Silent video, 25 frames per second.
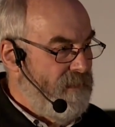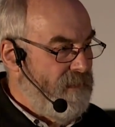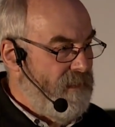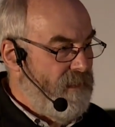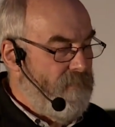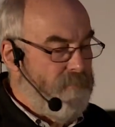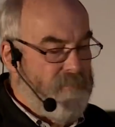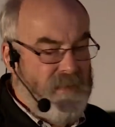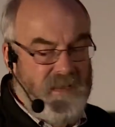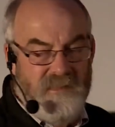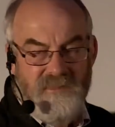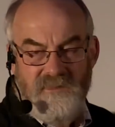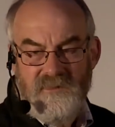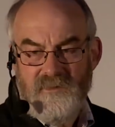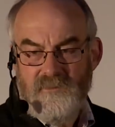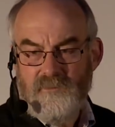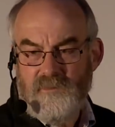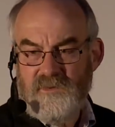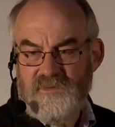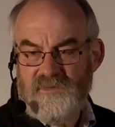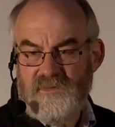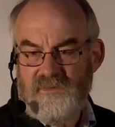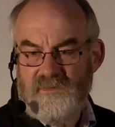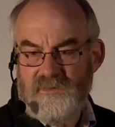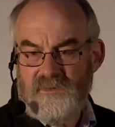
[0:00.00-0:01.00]
A method
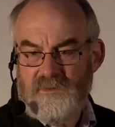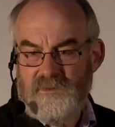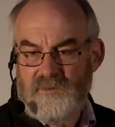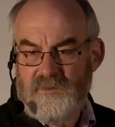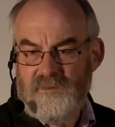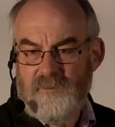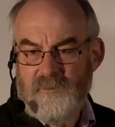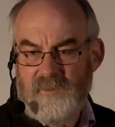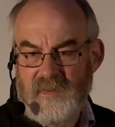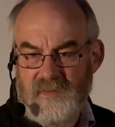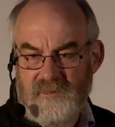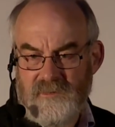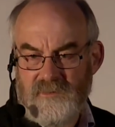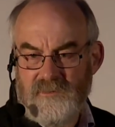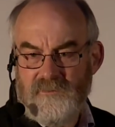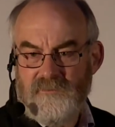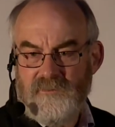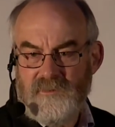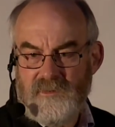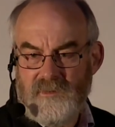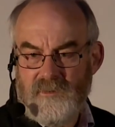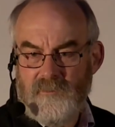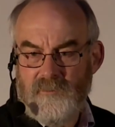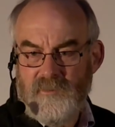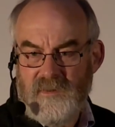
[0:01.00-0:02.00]
which is a good method
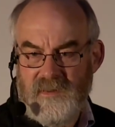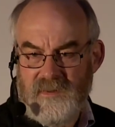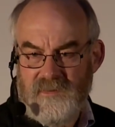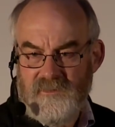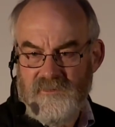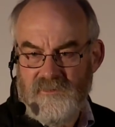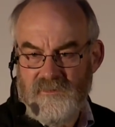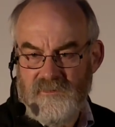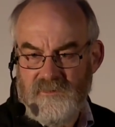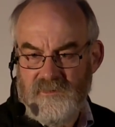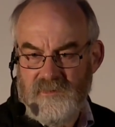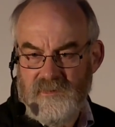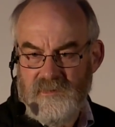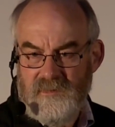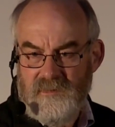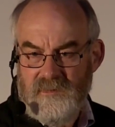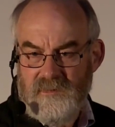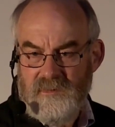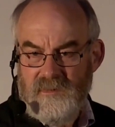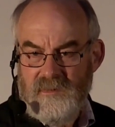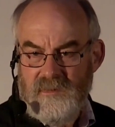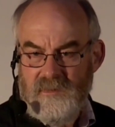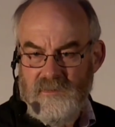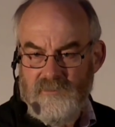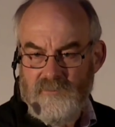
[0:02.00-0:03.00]
for complexity
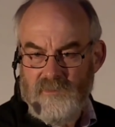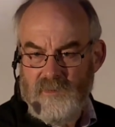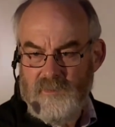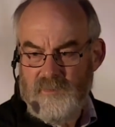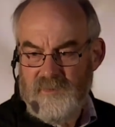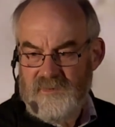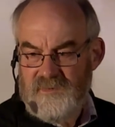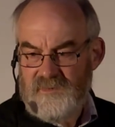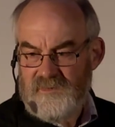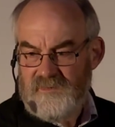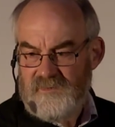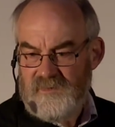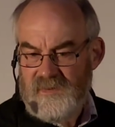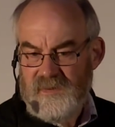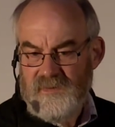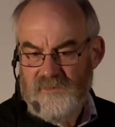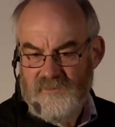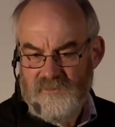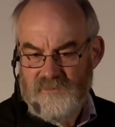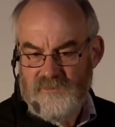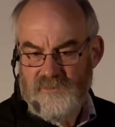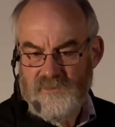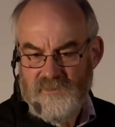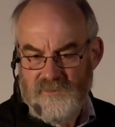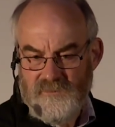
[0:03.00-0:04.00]
will be
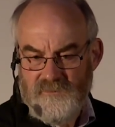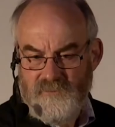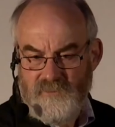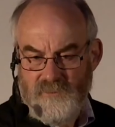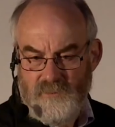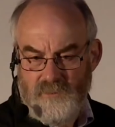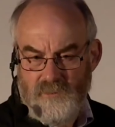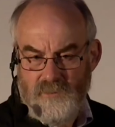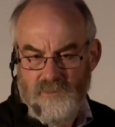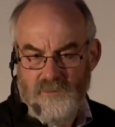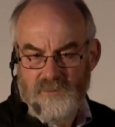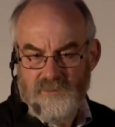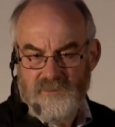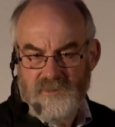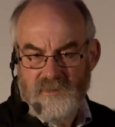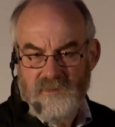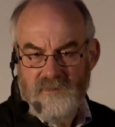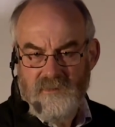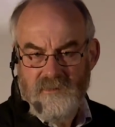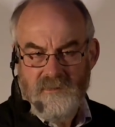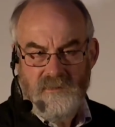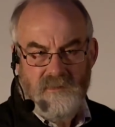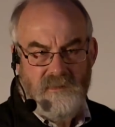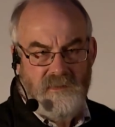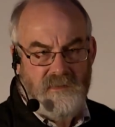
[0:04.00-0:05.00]
disastrous for order
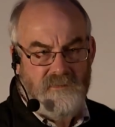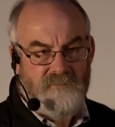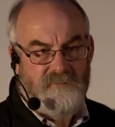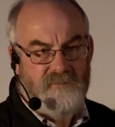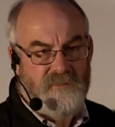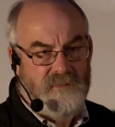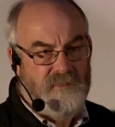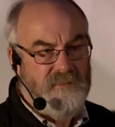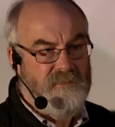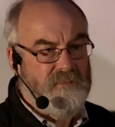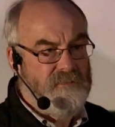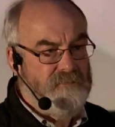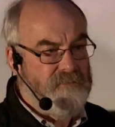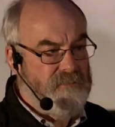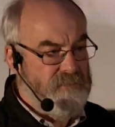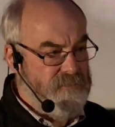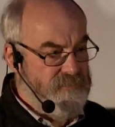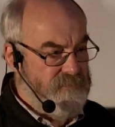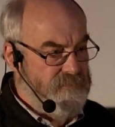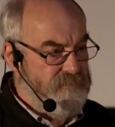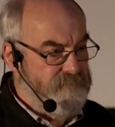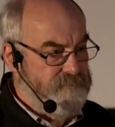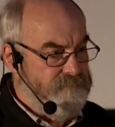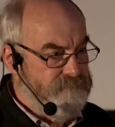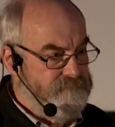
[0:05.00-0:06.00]
and vice
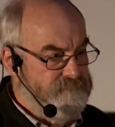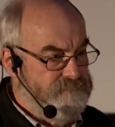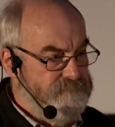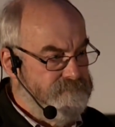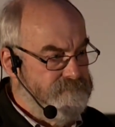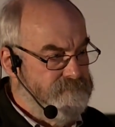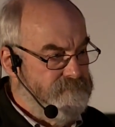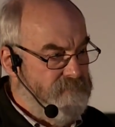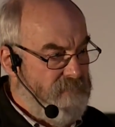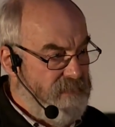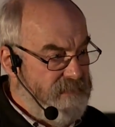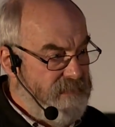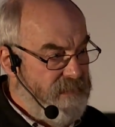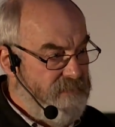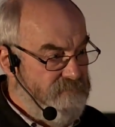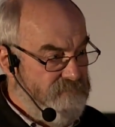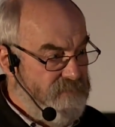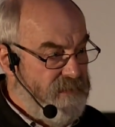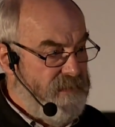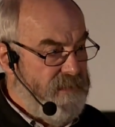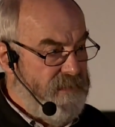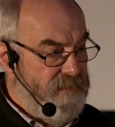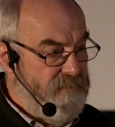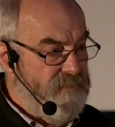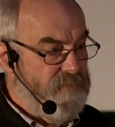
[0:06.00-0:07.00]
versa. And that
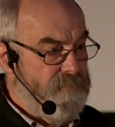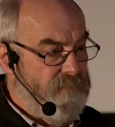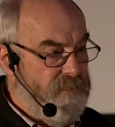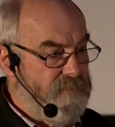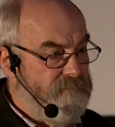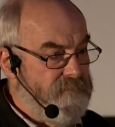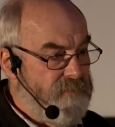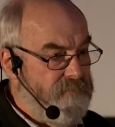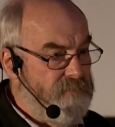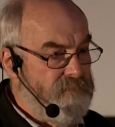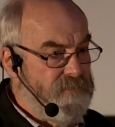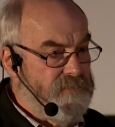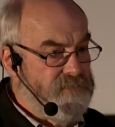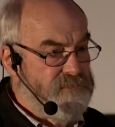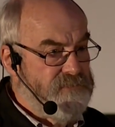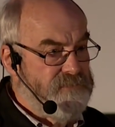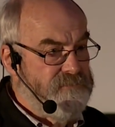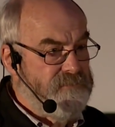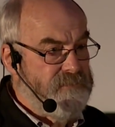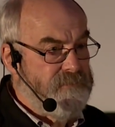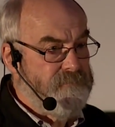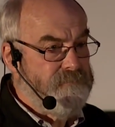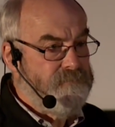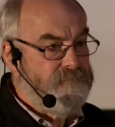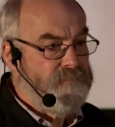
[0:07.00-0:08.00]
really is quite
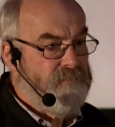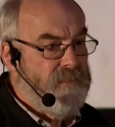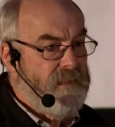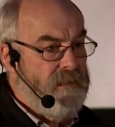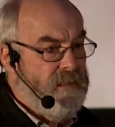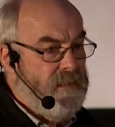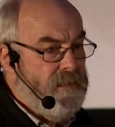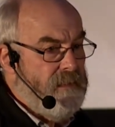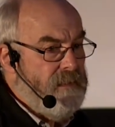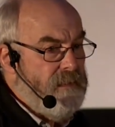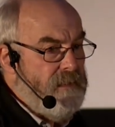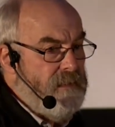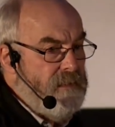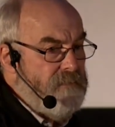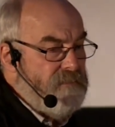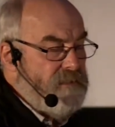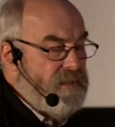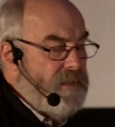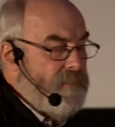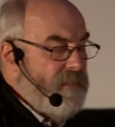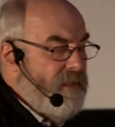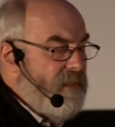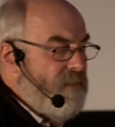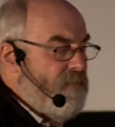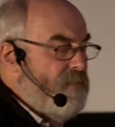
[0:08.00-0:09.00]
revolutionary. So
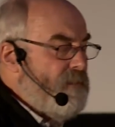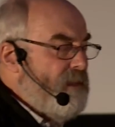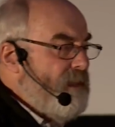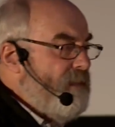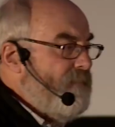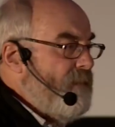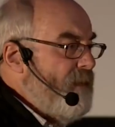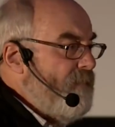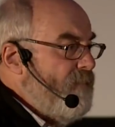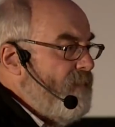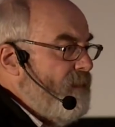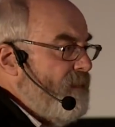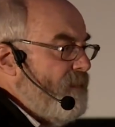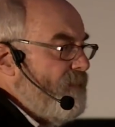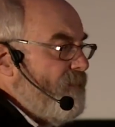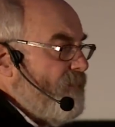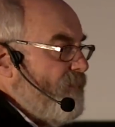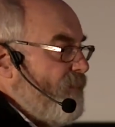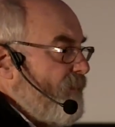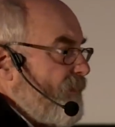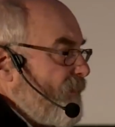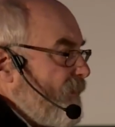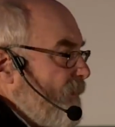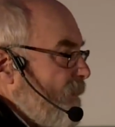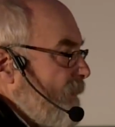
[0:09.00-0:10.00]
the best way I've ever learned
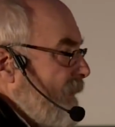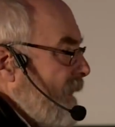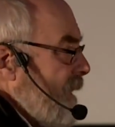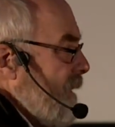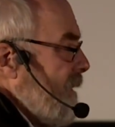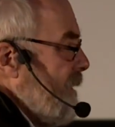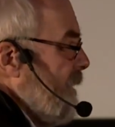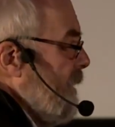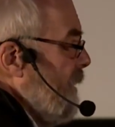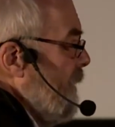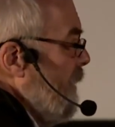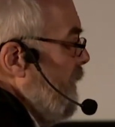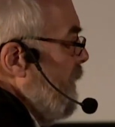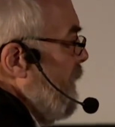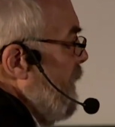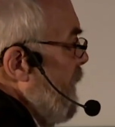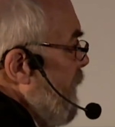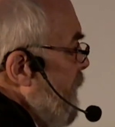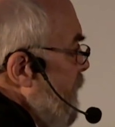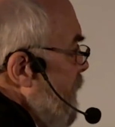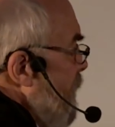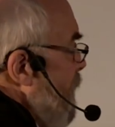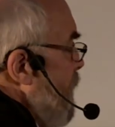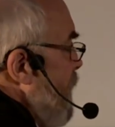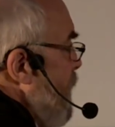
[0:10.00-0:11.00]
to explain this
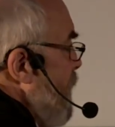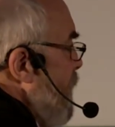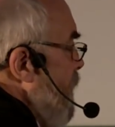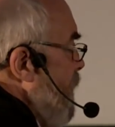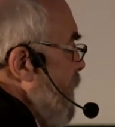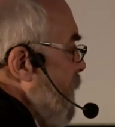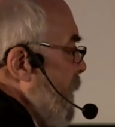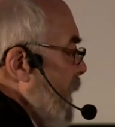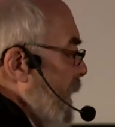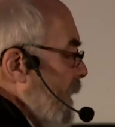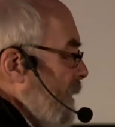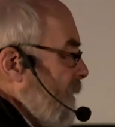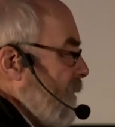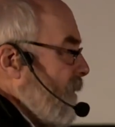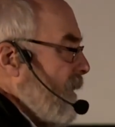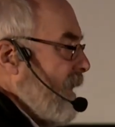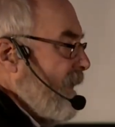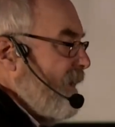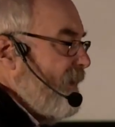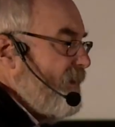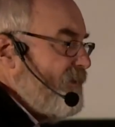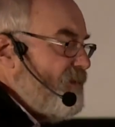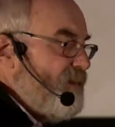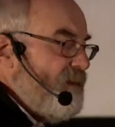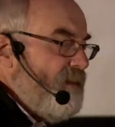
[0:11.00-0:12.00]
is to think about
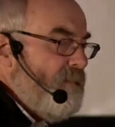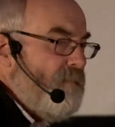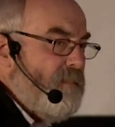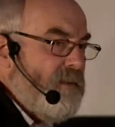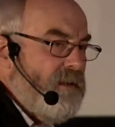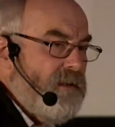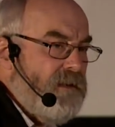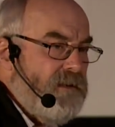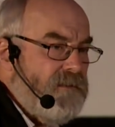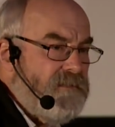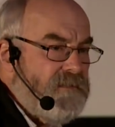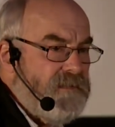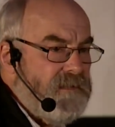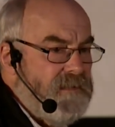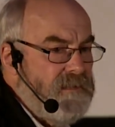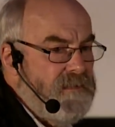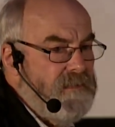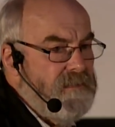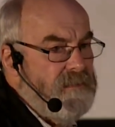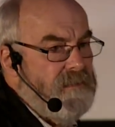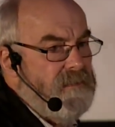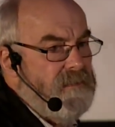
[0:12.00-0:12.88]
managing a party